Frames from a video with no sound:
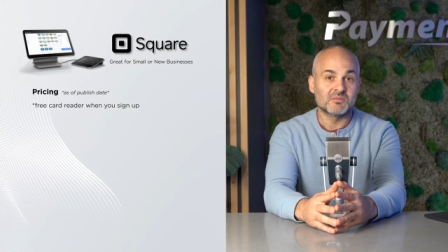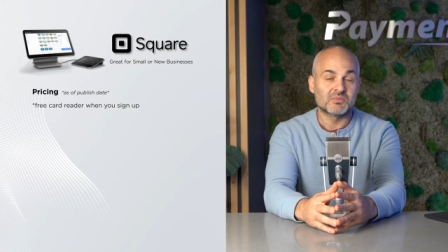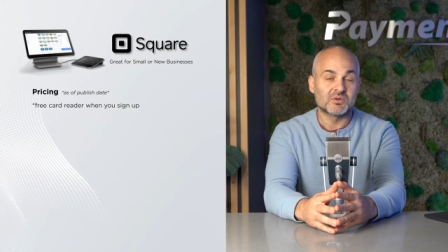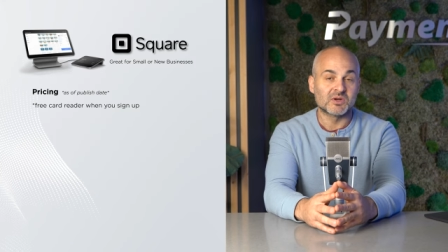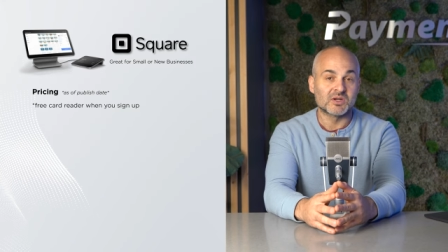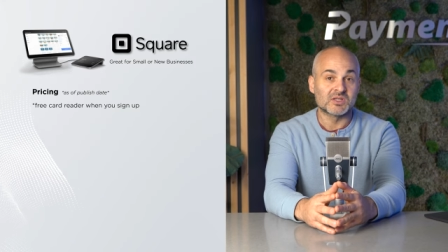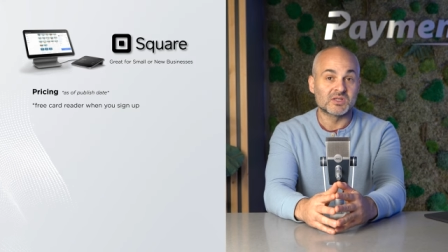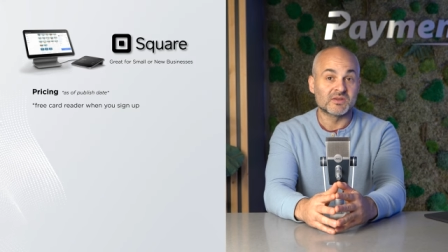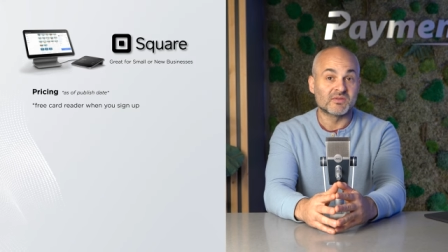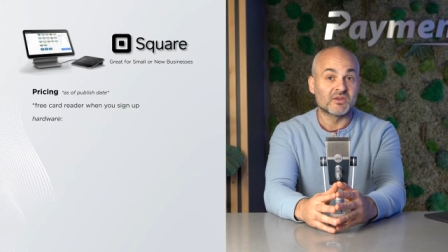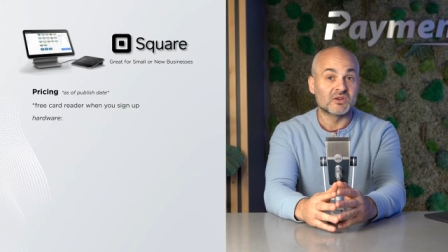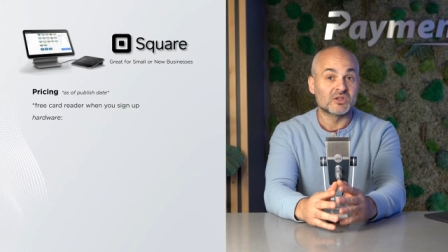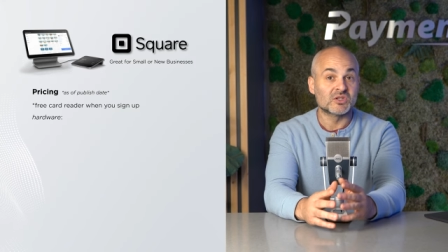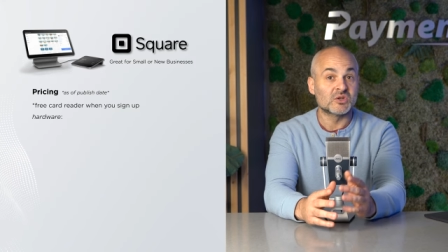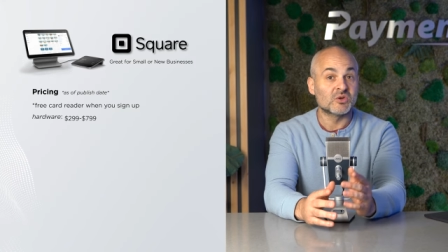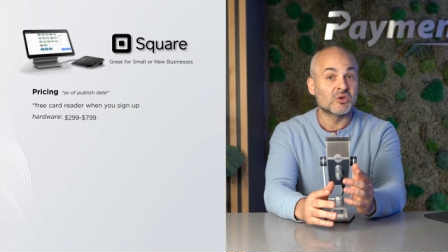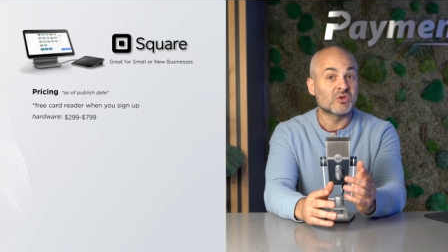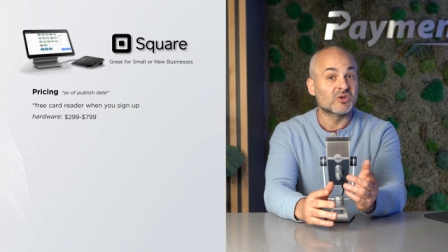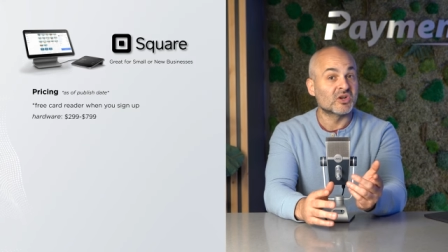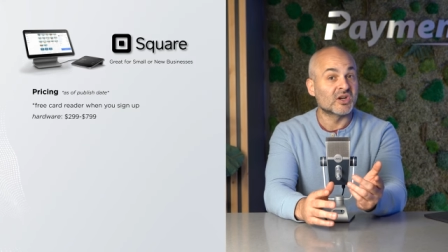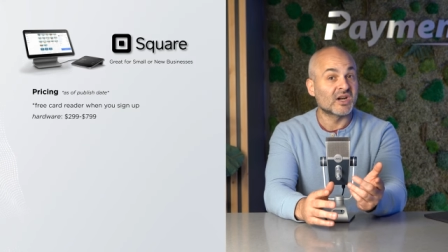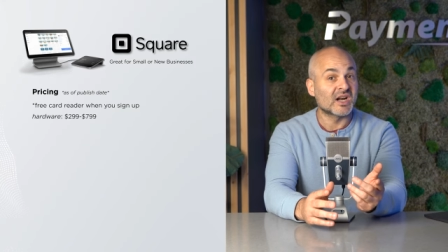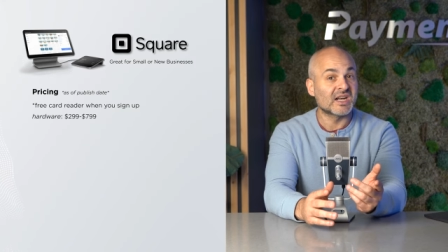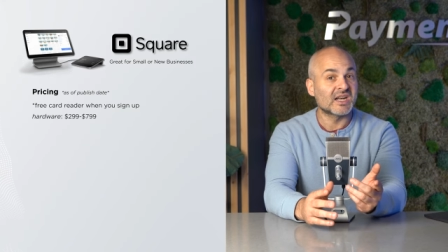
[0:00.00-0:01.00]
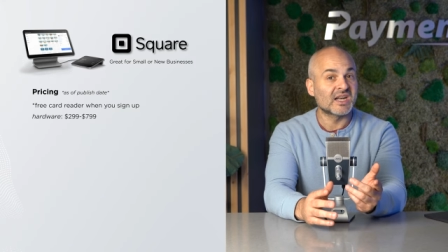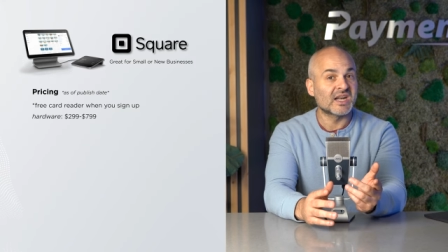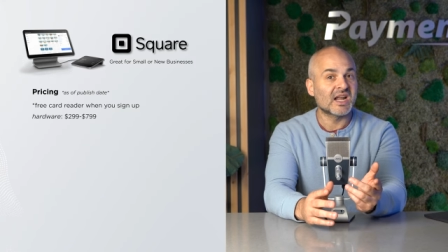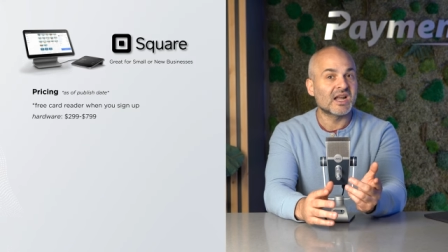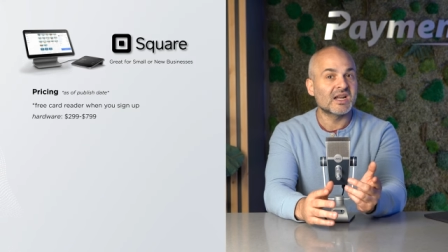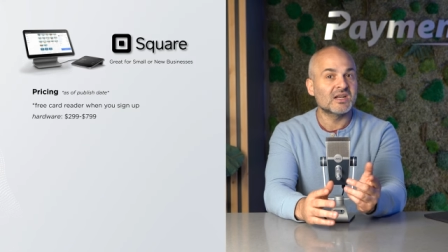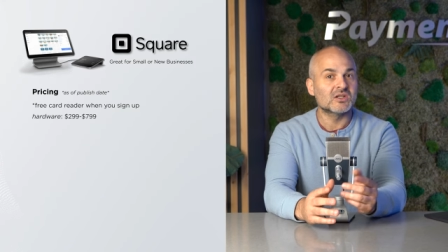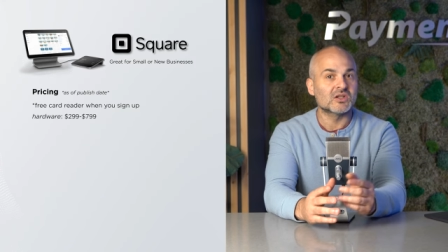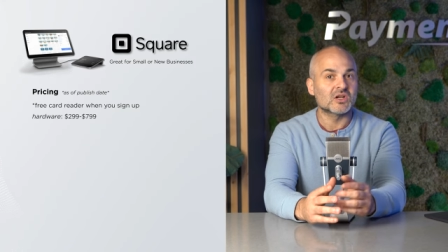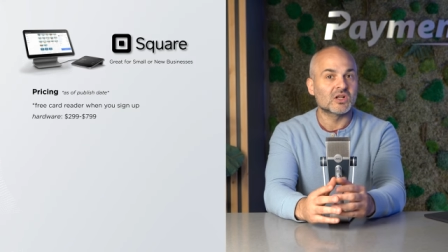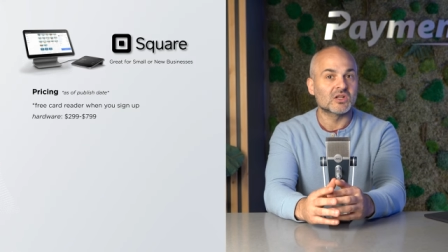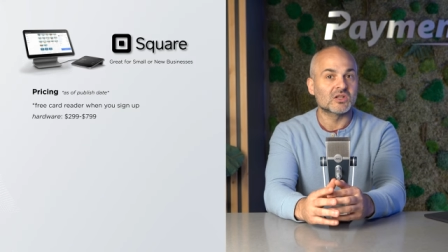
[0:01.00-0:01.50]
printer for
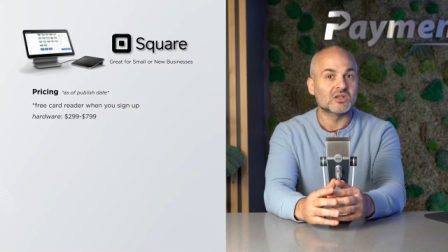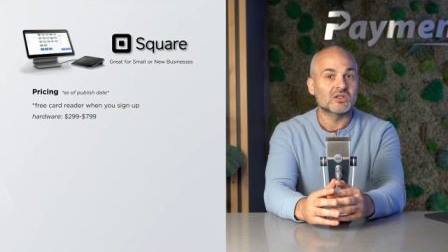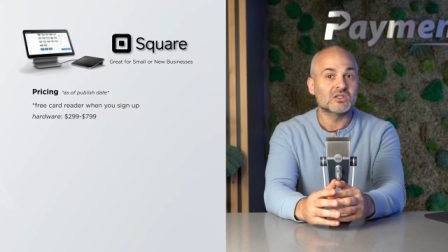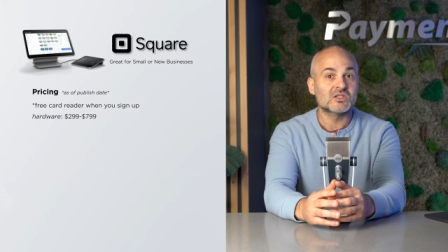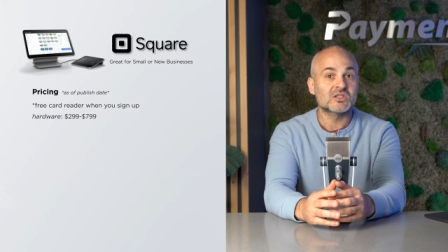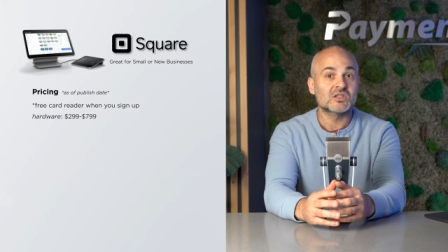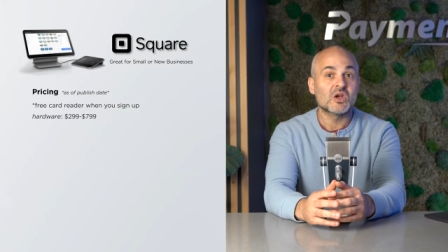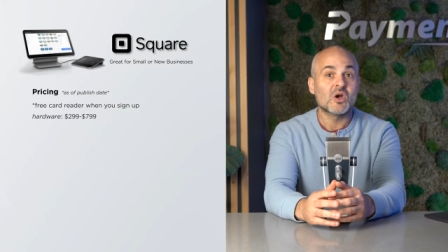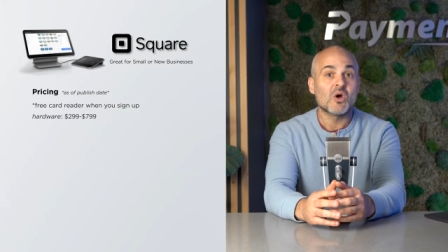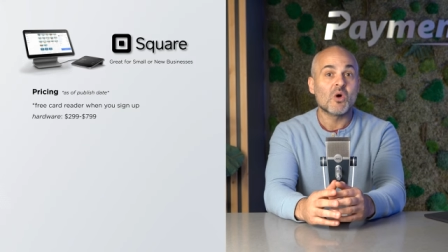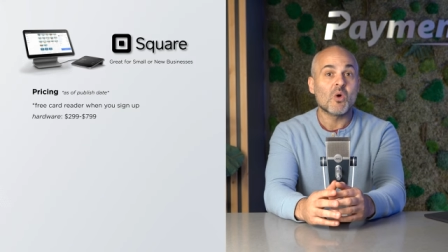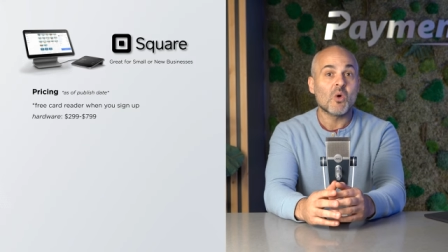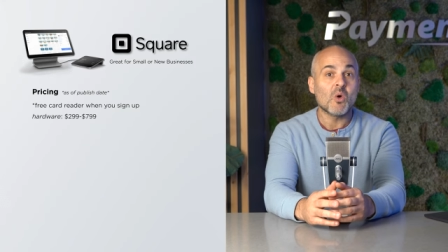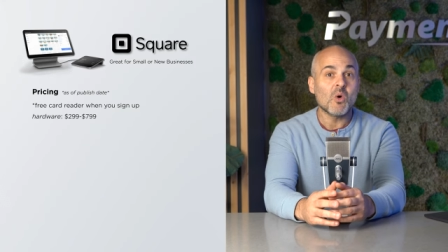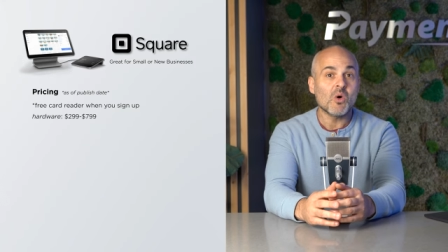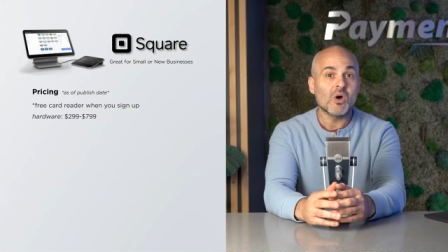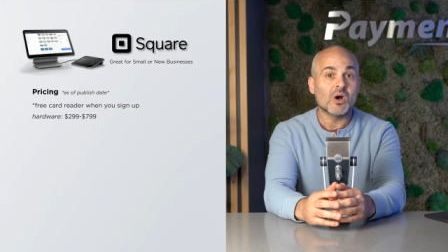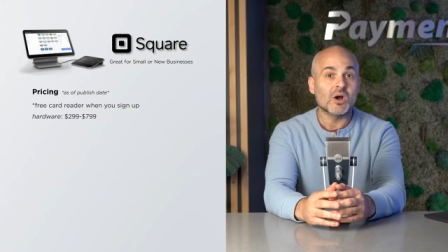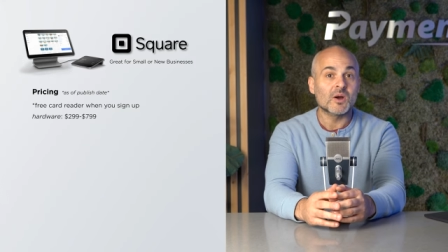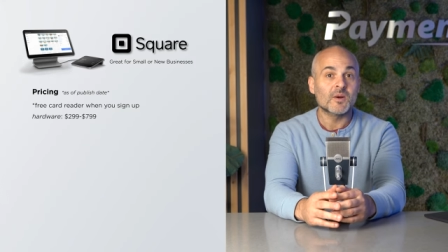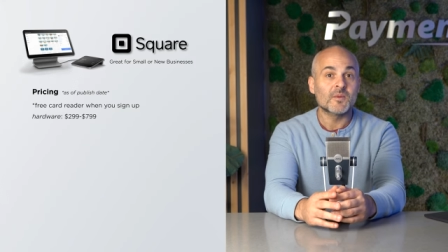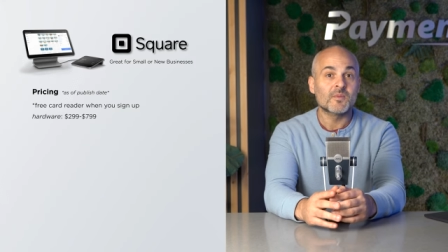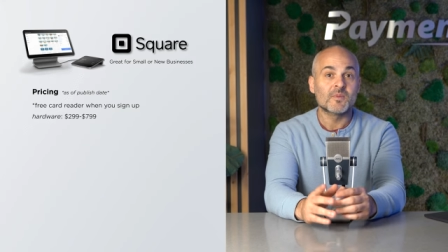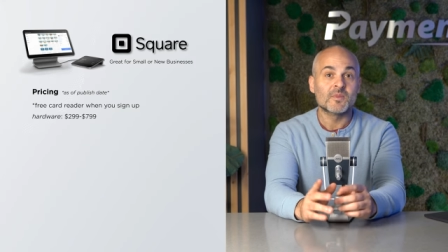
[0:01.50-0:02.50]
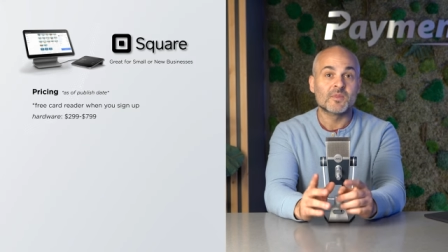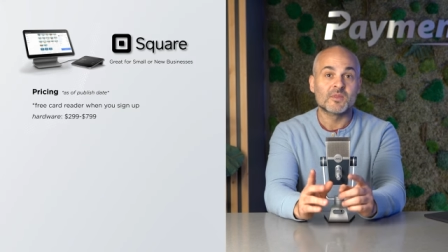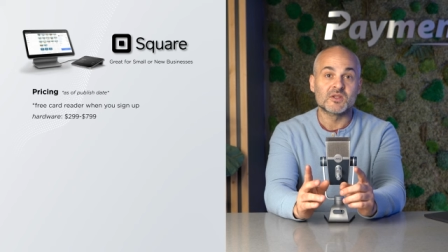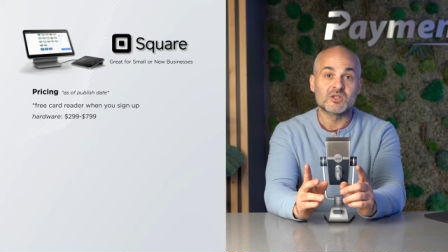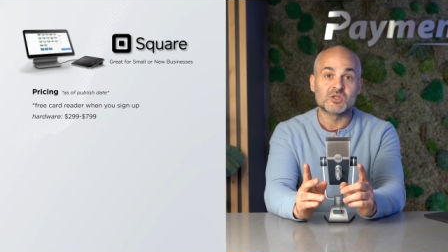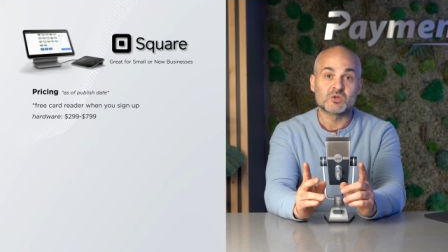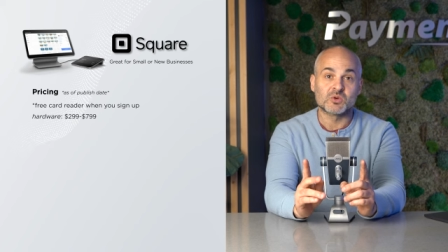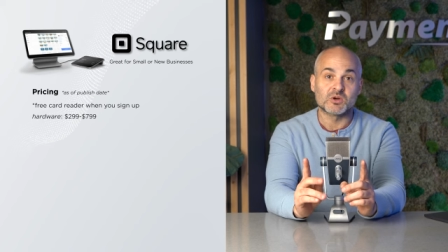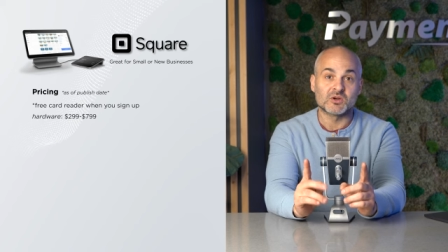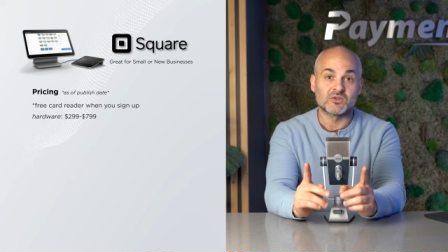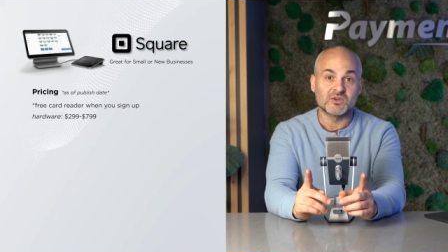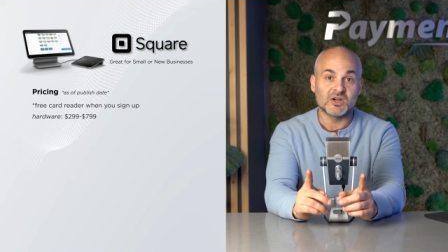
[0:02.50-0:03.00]
$299 or the
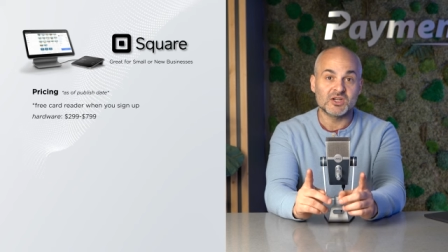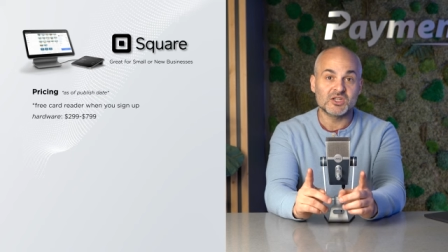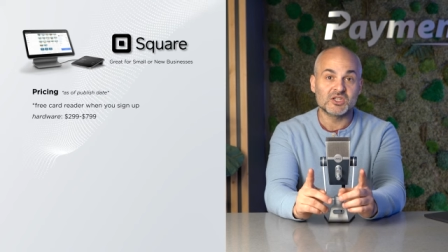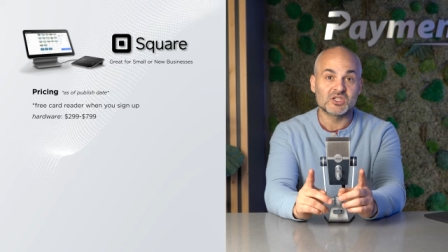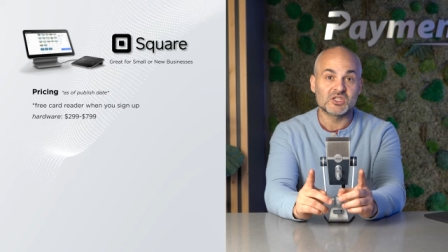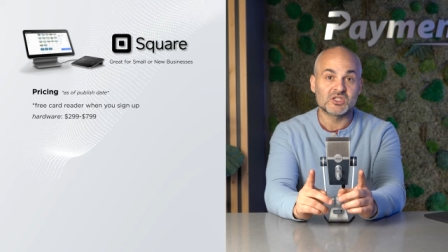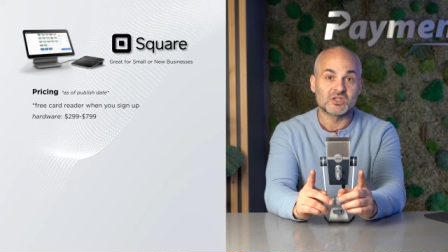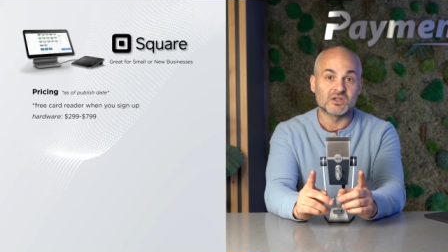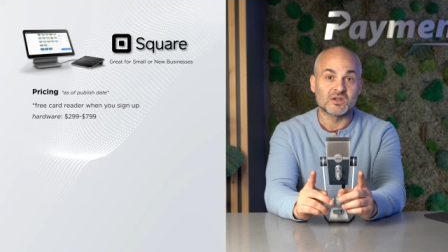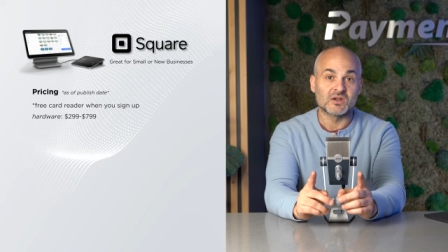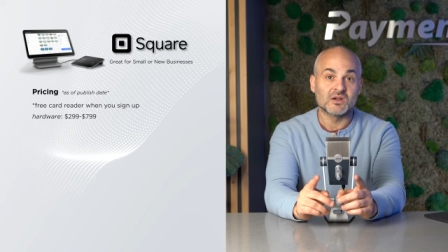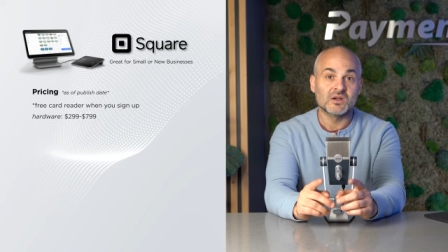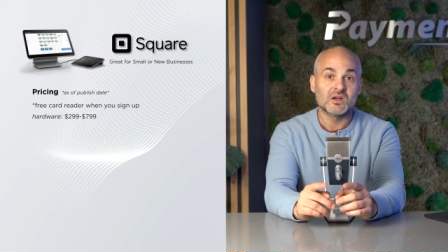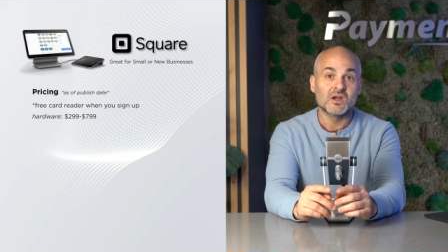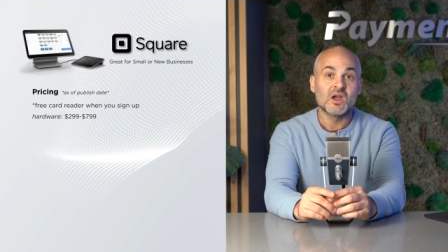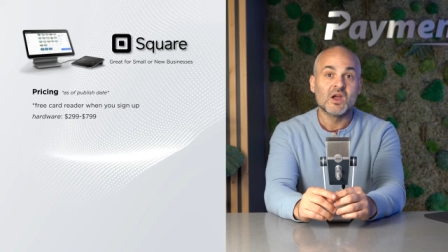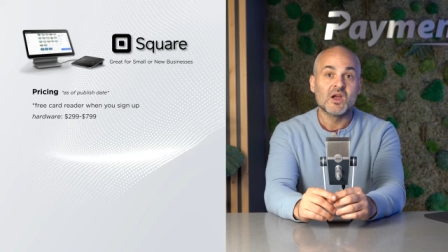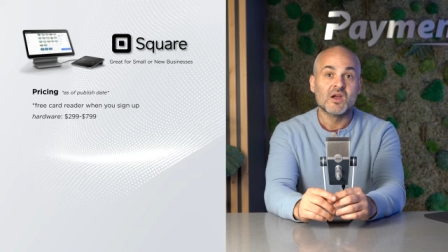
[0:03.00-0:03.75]
Square Register